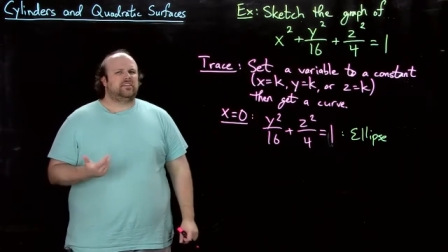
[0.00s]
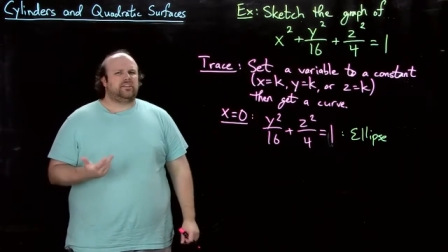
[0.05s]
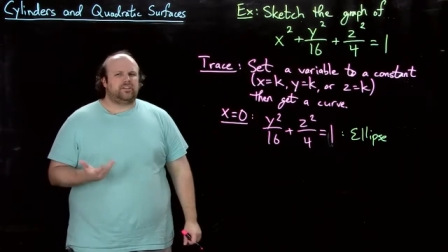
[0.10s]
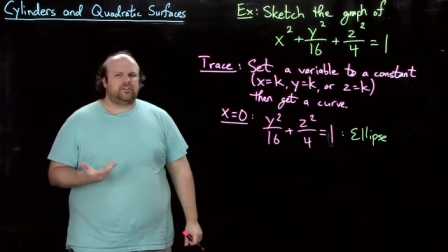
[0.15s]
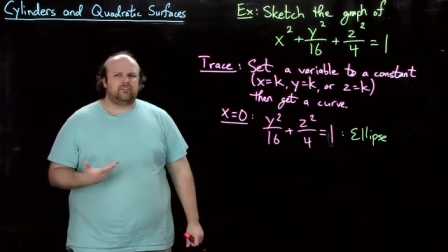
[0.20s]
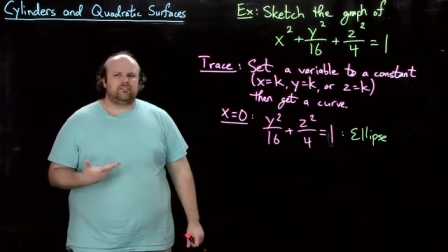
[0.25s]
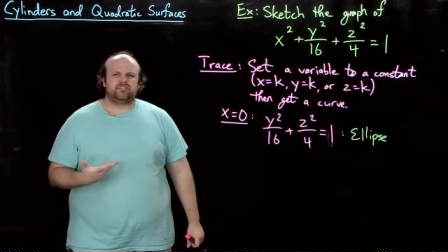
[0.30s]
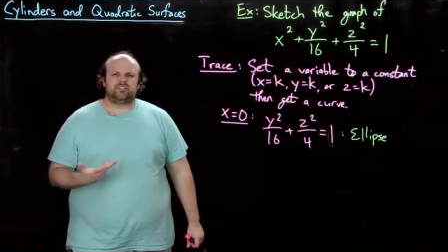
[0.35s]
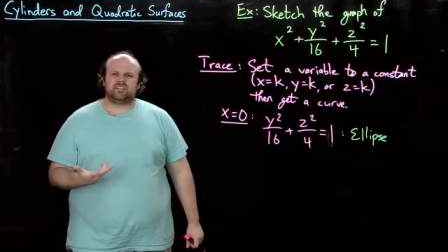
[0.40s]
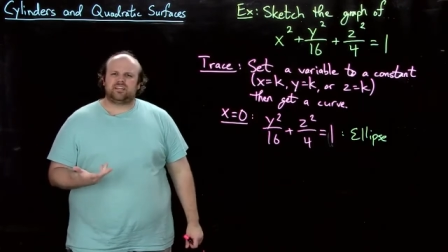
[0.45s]

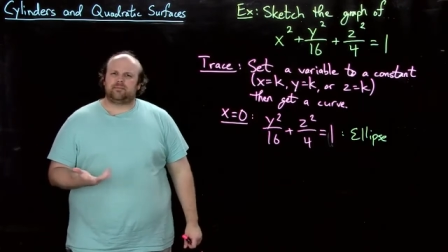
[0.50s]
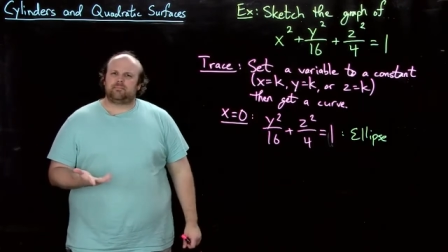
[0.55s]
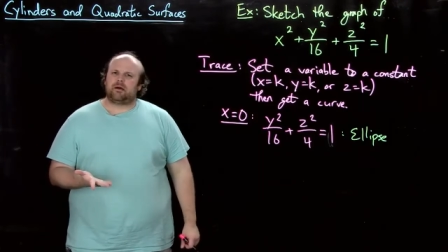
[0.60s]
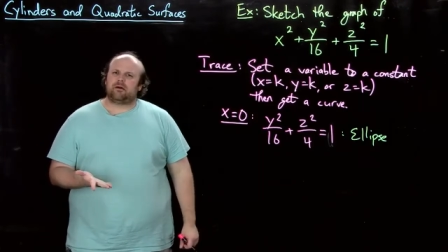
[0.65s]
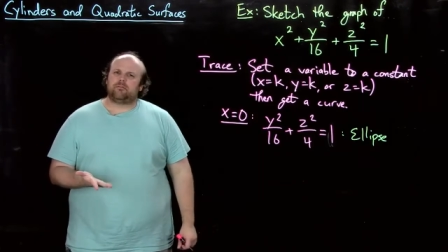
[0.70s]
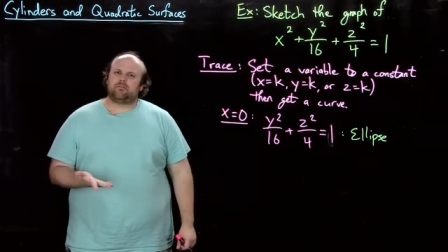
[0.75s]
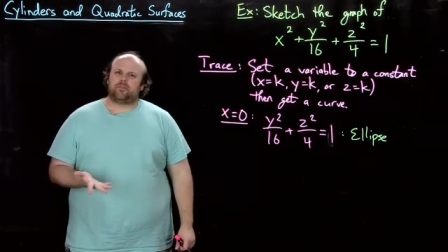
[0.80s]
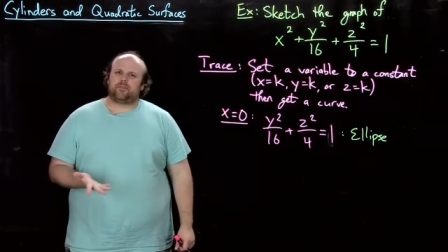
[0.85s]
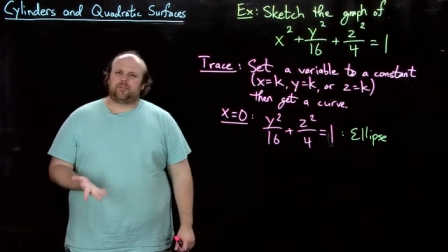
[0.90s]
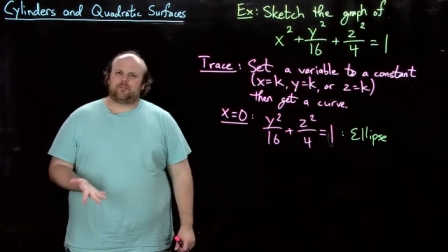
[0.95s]
usually
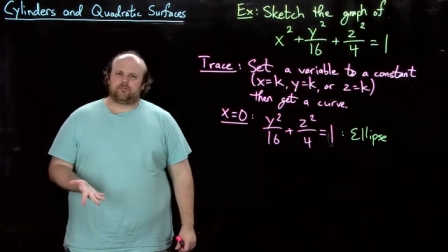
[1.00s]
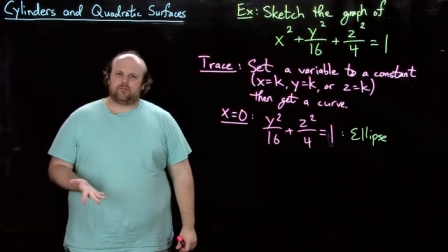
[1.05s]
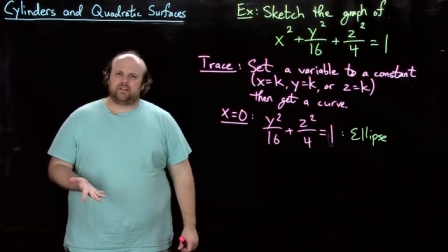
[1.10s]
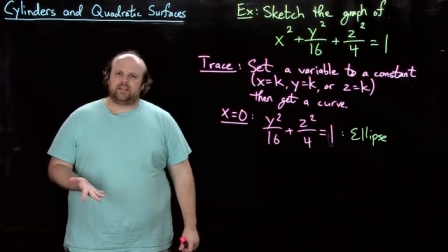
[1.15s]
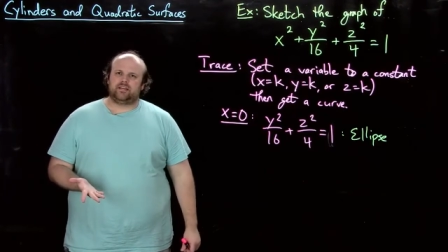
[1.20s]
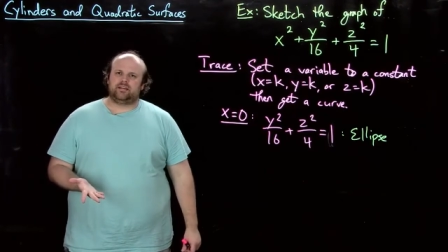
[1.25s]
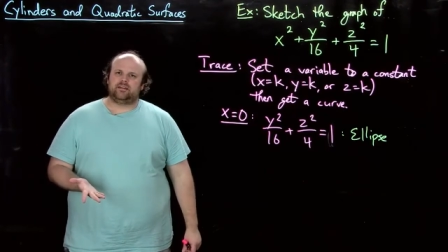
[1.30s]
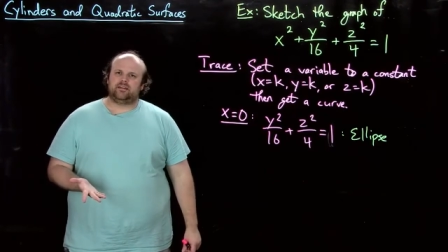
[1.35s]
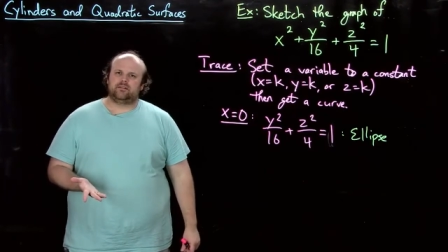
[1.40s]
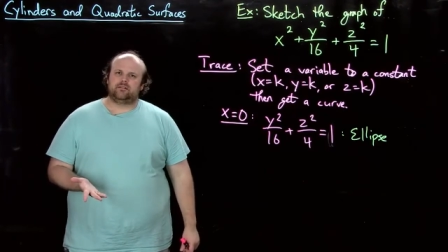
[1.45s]
about
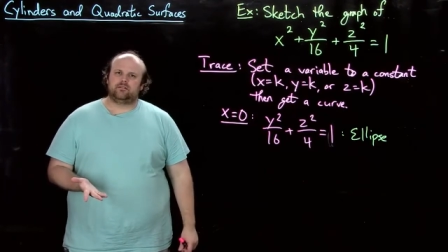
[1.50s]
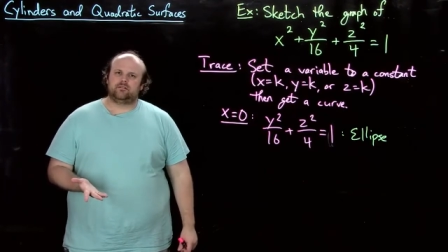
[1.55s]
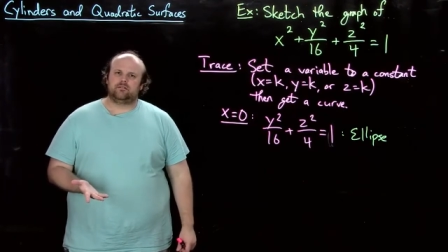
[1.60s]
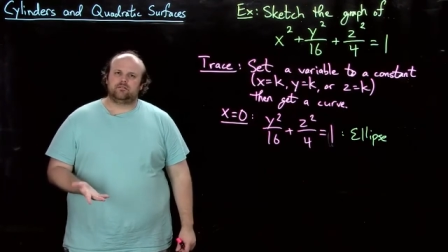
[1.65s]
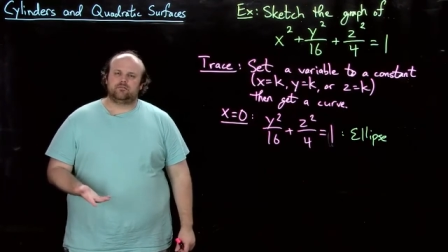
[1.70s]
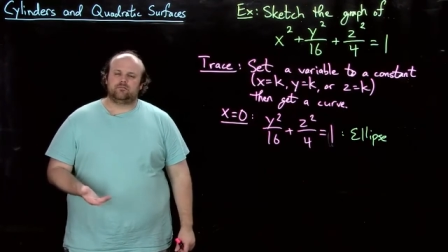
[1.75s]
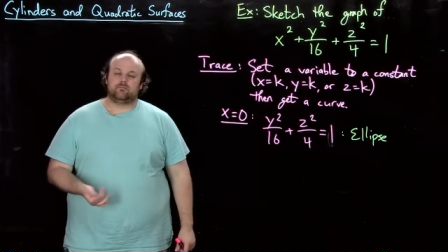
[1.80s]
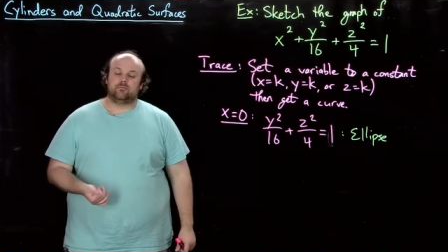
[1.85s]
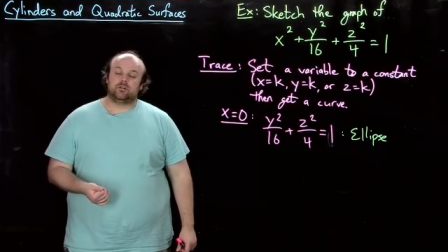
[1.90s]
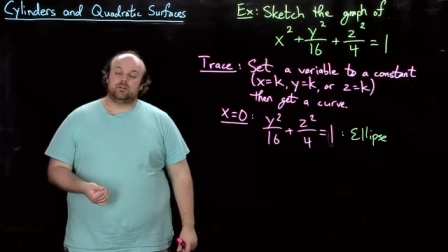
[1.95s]
three
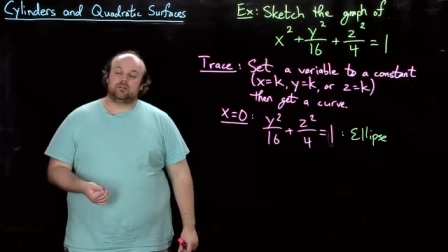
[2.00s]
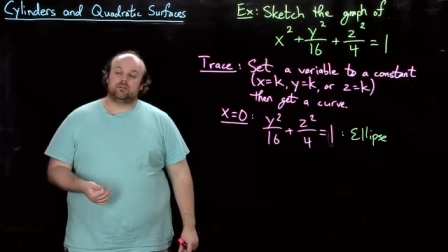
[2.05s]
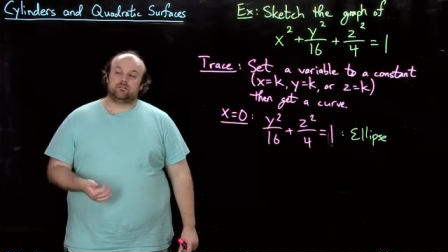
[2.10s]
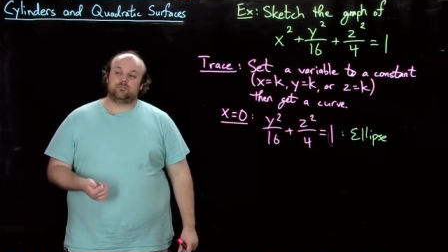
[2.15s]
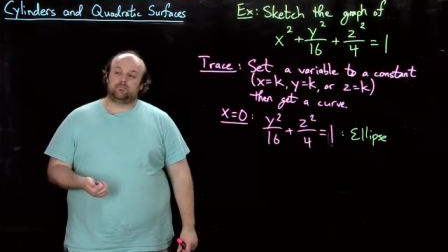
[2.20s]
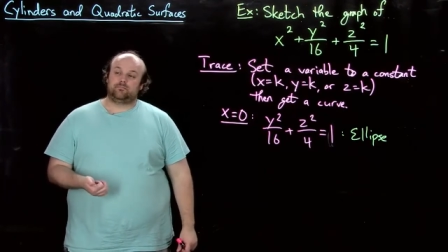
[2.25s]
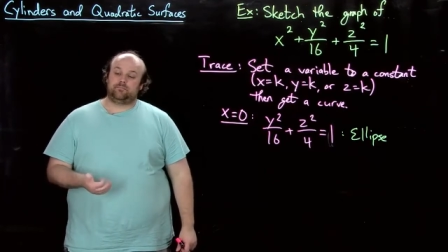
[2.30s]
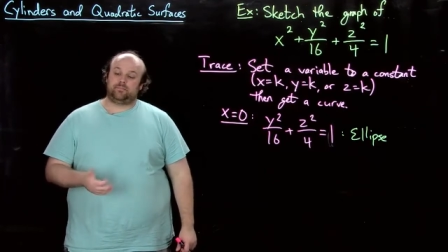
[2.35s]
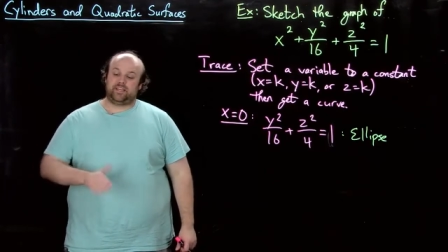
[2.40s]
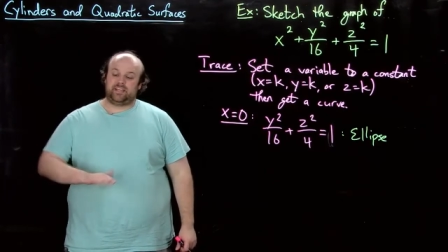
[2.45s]

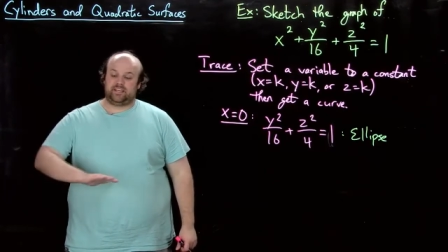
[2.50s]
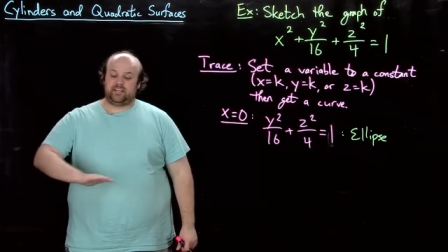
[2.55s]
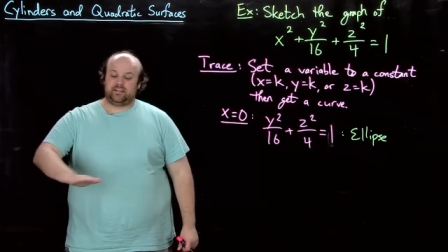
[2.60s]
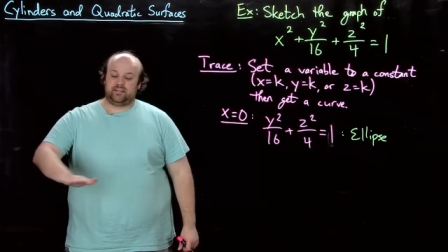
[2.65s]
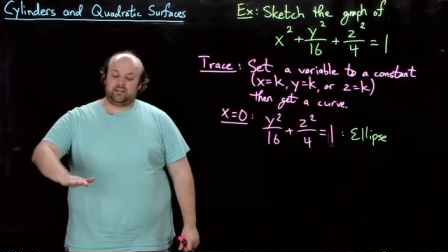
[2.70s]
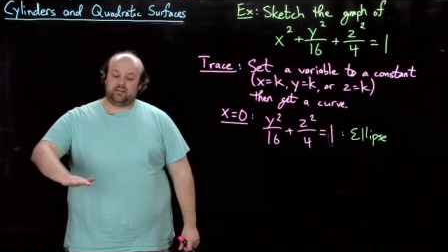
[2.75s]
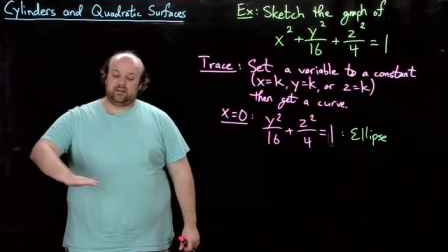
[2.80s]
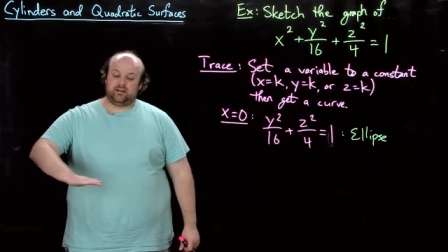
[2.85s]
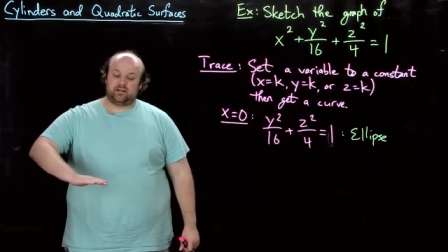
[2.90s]
will be